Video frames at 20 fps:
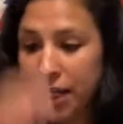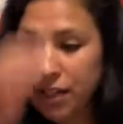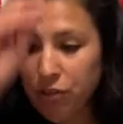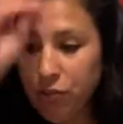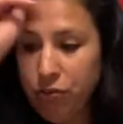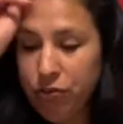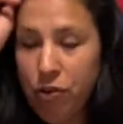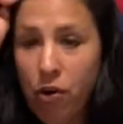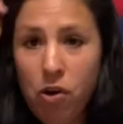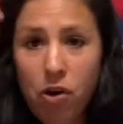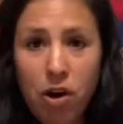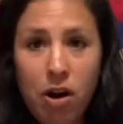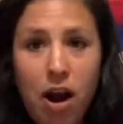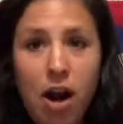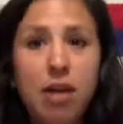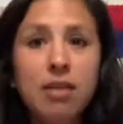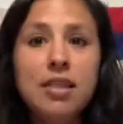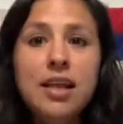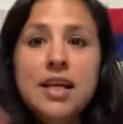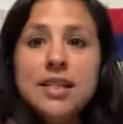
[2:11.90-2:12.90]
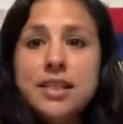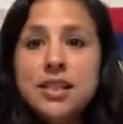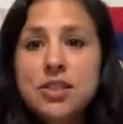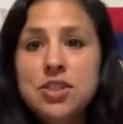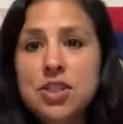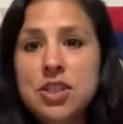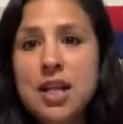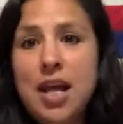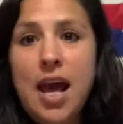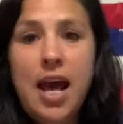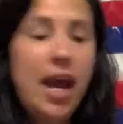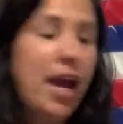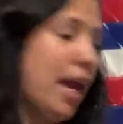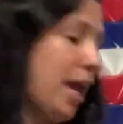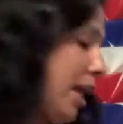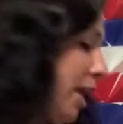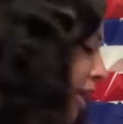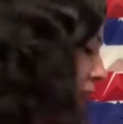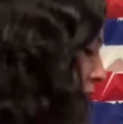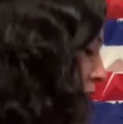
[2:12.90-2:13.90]
for our lesson
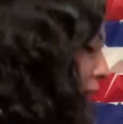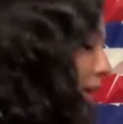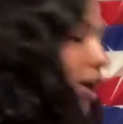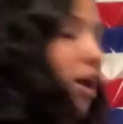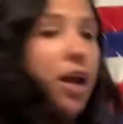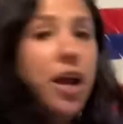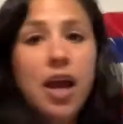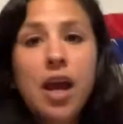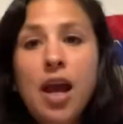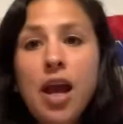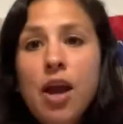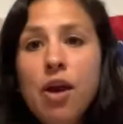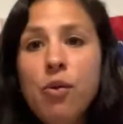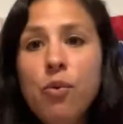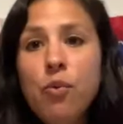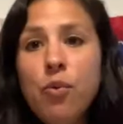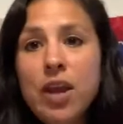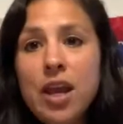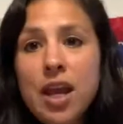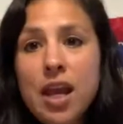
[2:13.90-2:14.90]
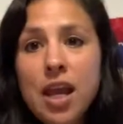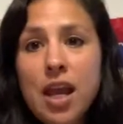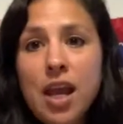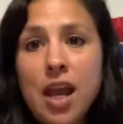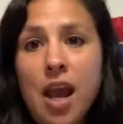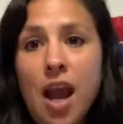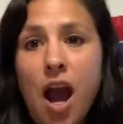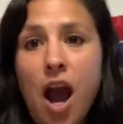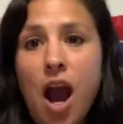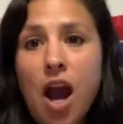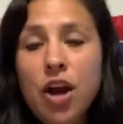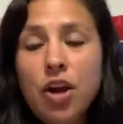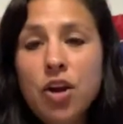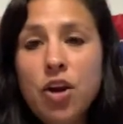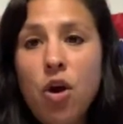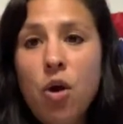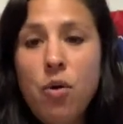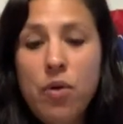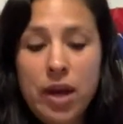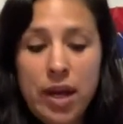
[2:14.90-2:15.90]
today, we are
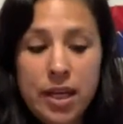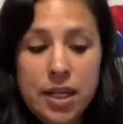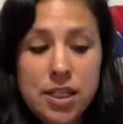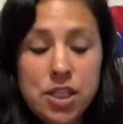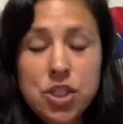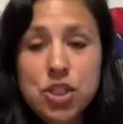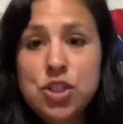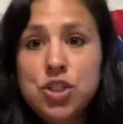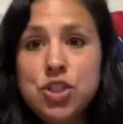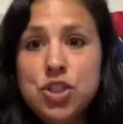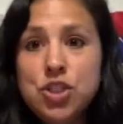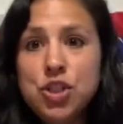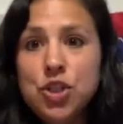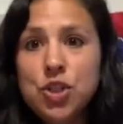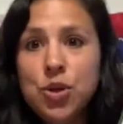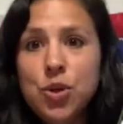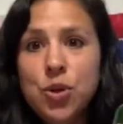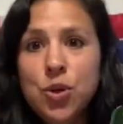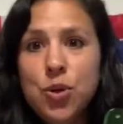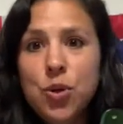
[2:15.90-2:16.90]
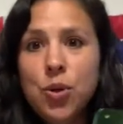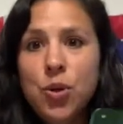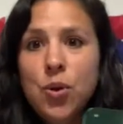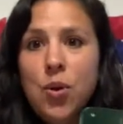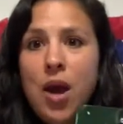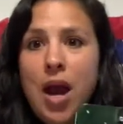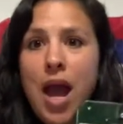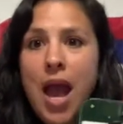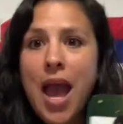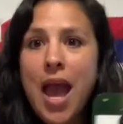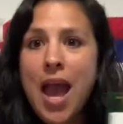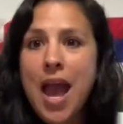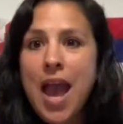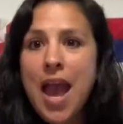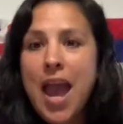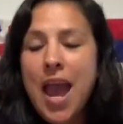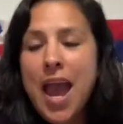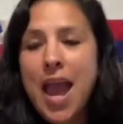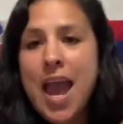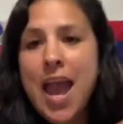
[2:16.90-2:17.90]
going to do
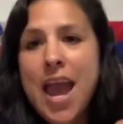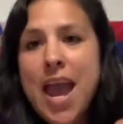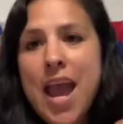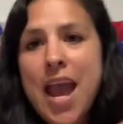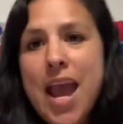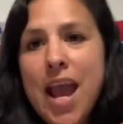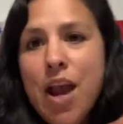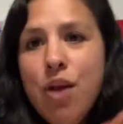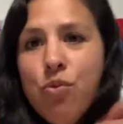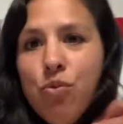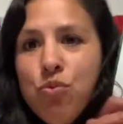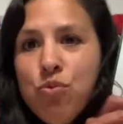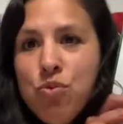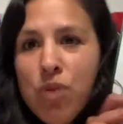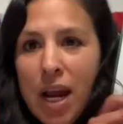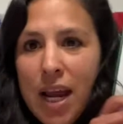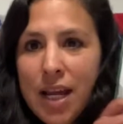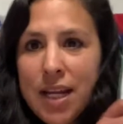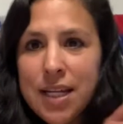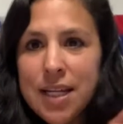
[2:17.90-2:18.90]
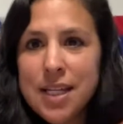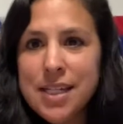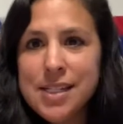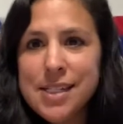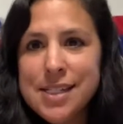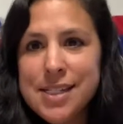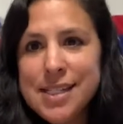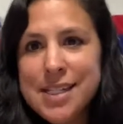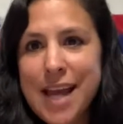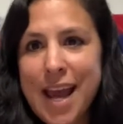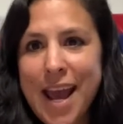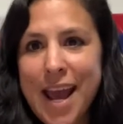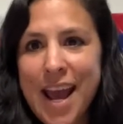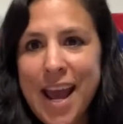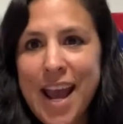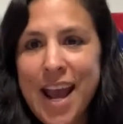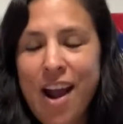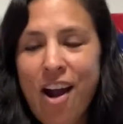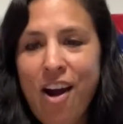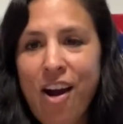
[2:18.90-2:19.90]
a rainy
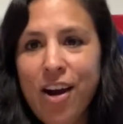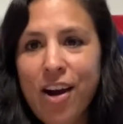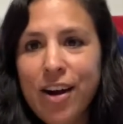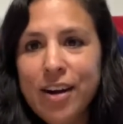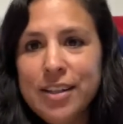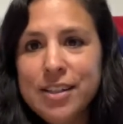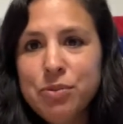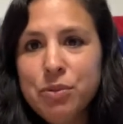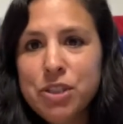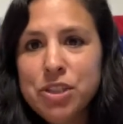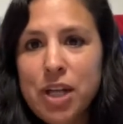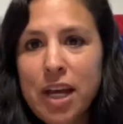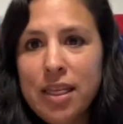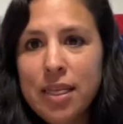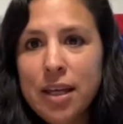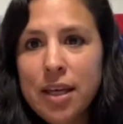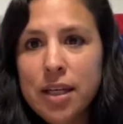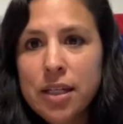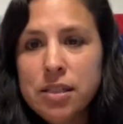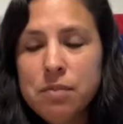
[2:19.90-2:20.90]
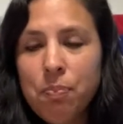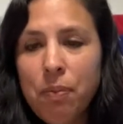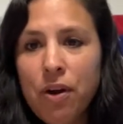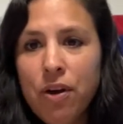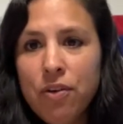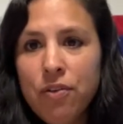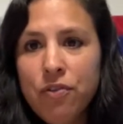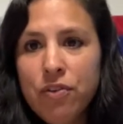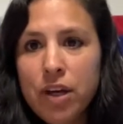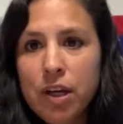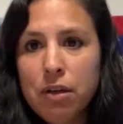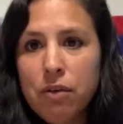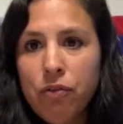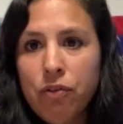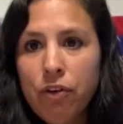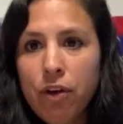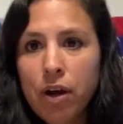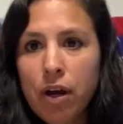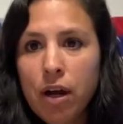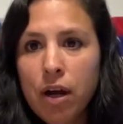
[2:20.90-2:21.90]
day art, which I think is perfect
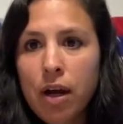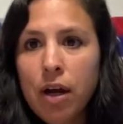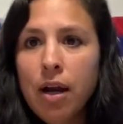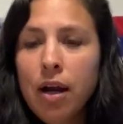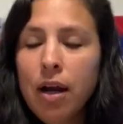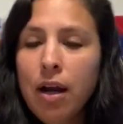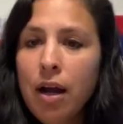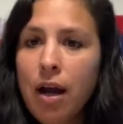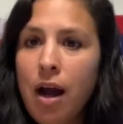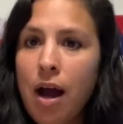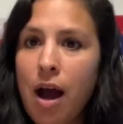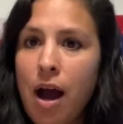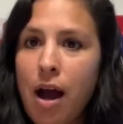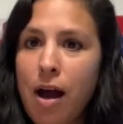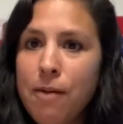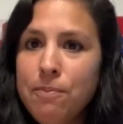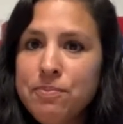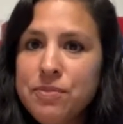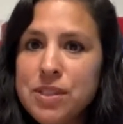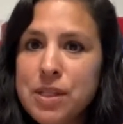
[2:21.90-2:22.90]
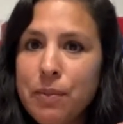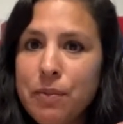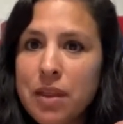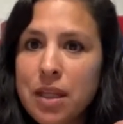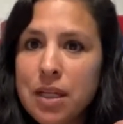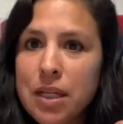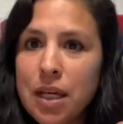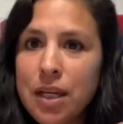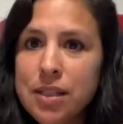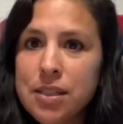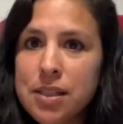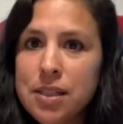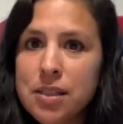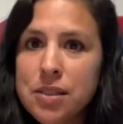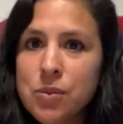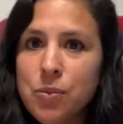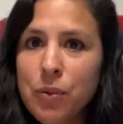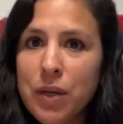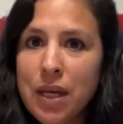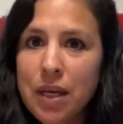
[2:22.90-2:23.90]
for some of the days
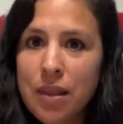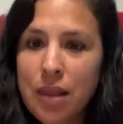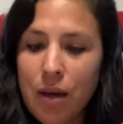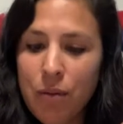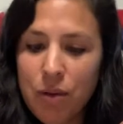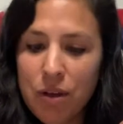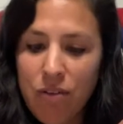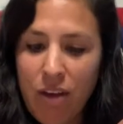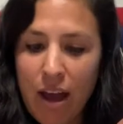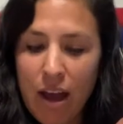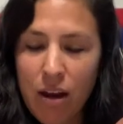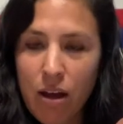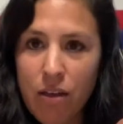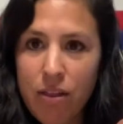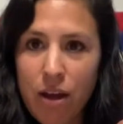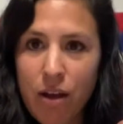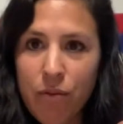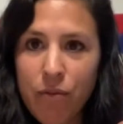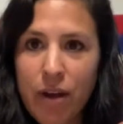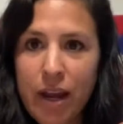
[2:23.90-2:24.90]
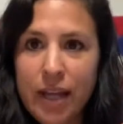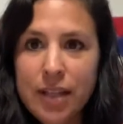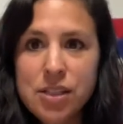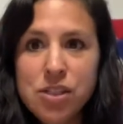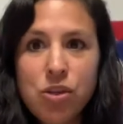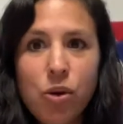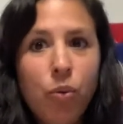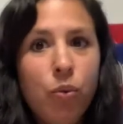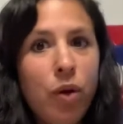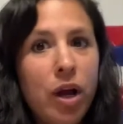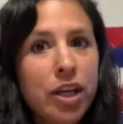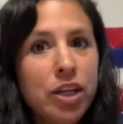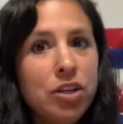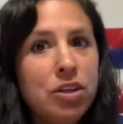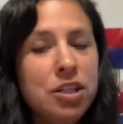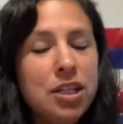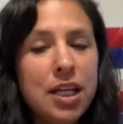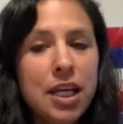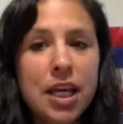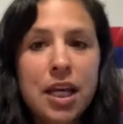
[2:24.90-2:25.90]
this week that we've had all that rain. So what you'll
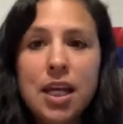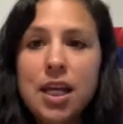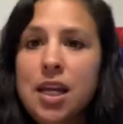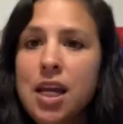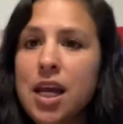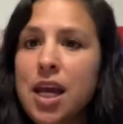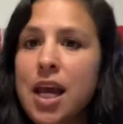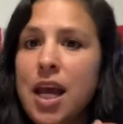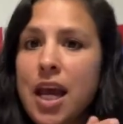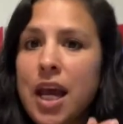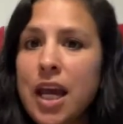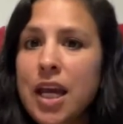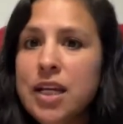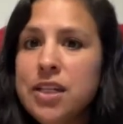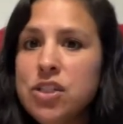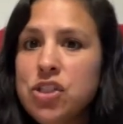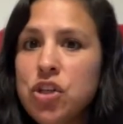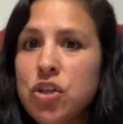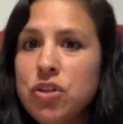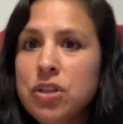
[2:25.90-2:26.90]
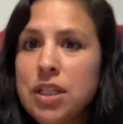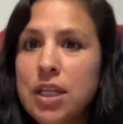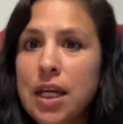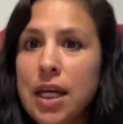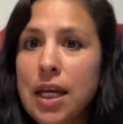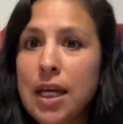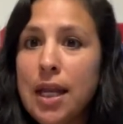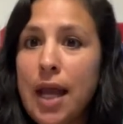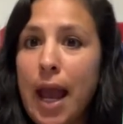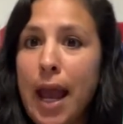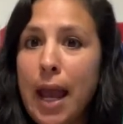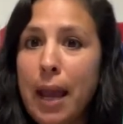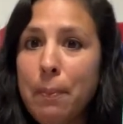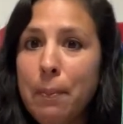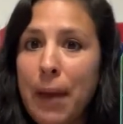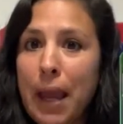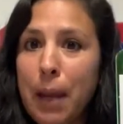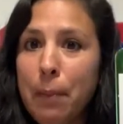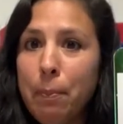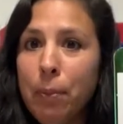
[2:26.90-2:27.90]
need is you'll need a
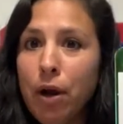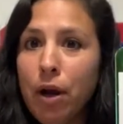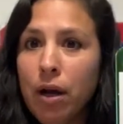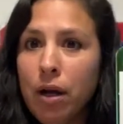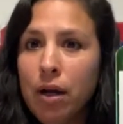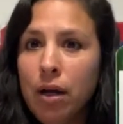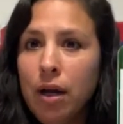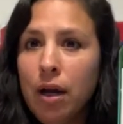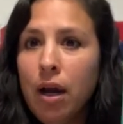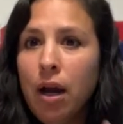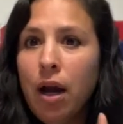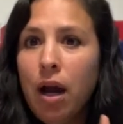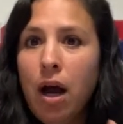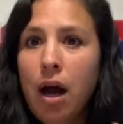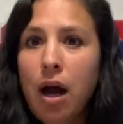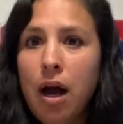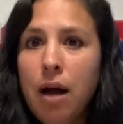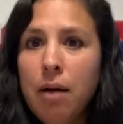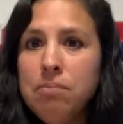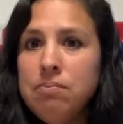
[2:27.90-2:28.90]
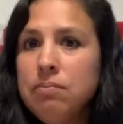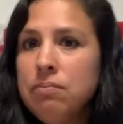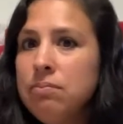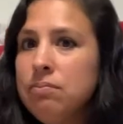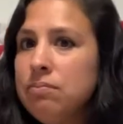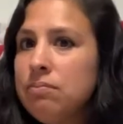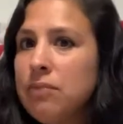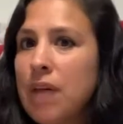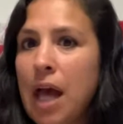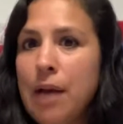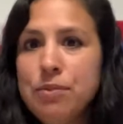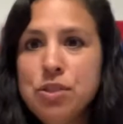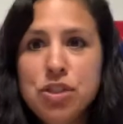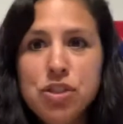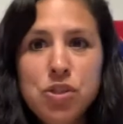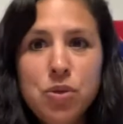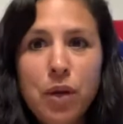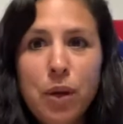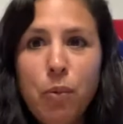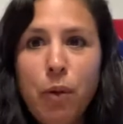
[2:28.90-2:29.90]
paper. I'm just
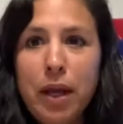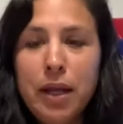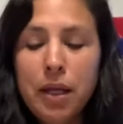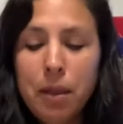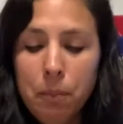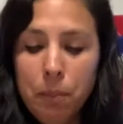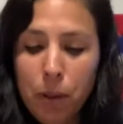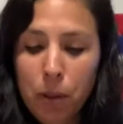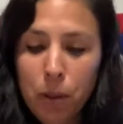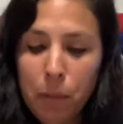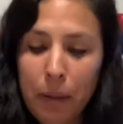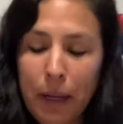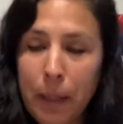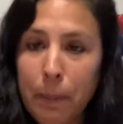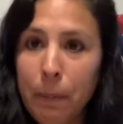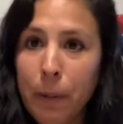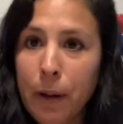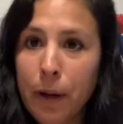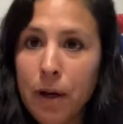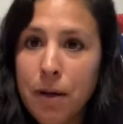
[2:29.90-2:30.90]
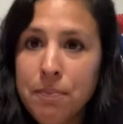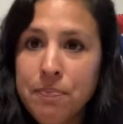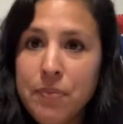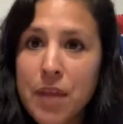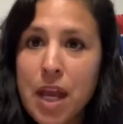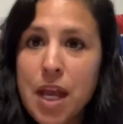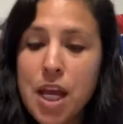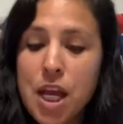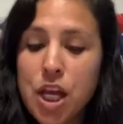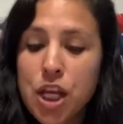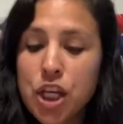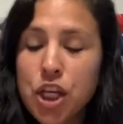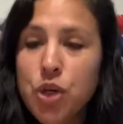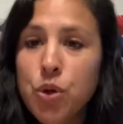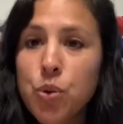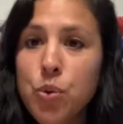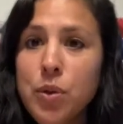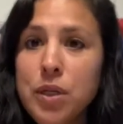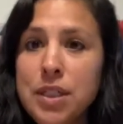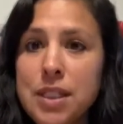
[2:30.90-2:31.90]
doing white computer paper. You
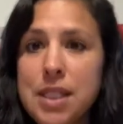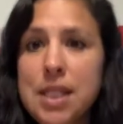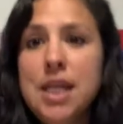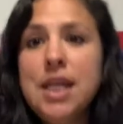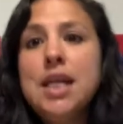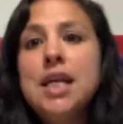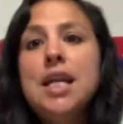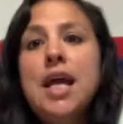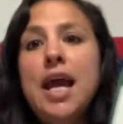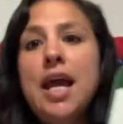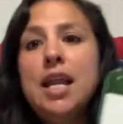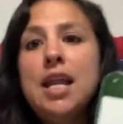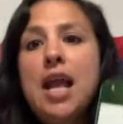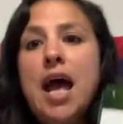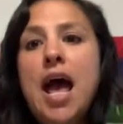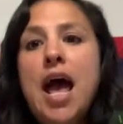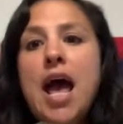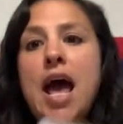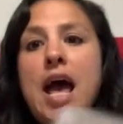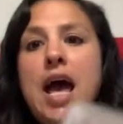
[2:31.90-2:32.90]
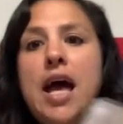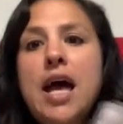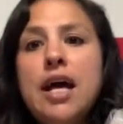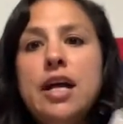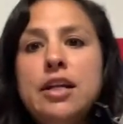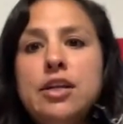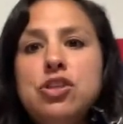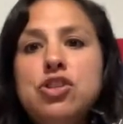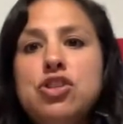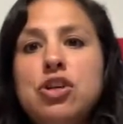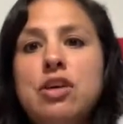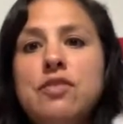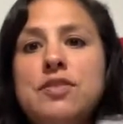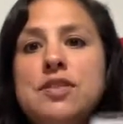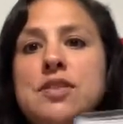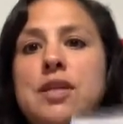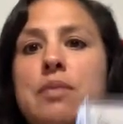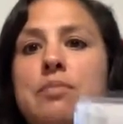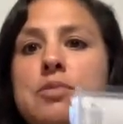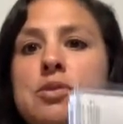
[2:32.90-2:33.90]
will need an edge of
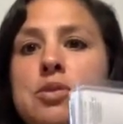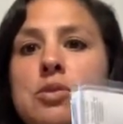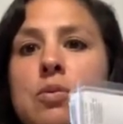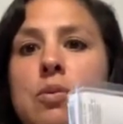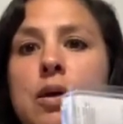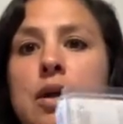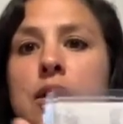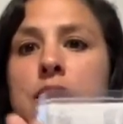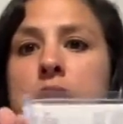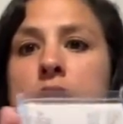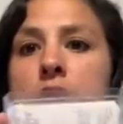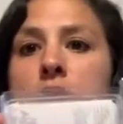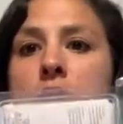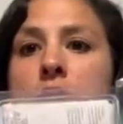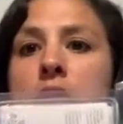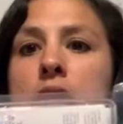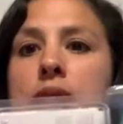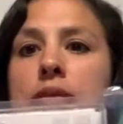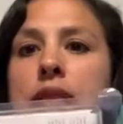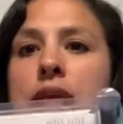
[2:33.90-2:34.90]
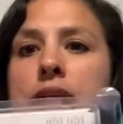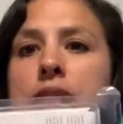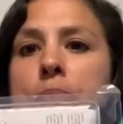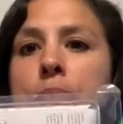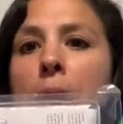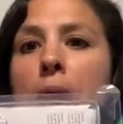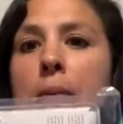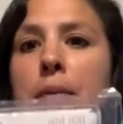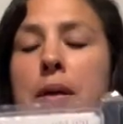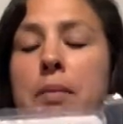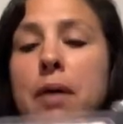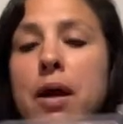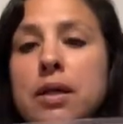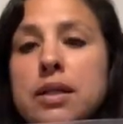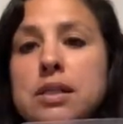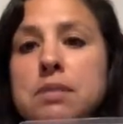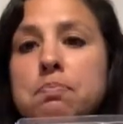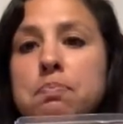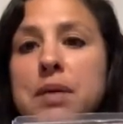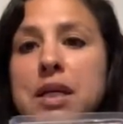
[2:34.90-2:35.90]
some sort. That's probably about as
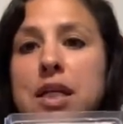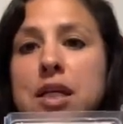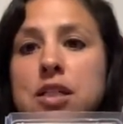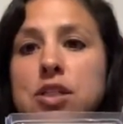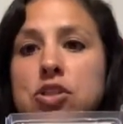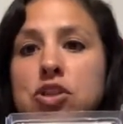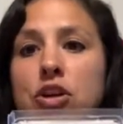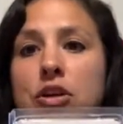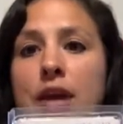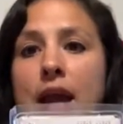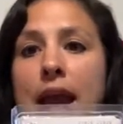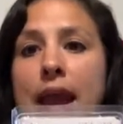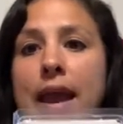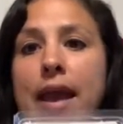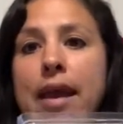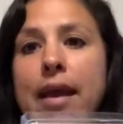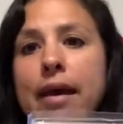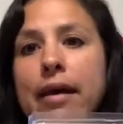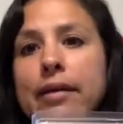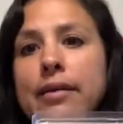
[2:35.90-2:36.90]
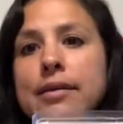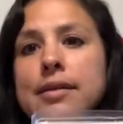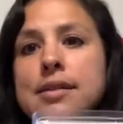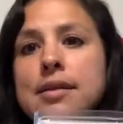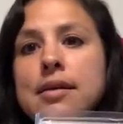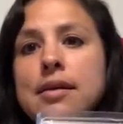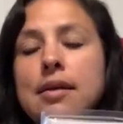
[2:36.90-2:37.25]
big as your hand.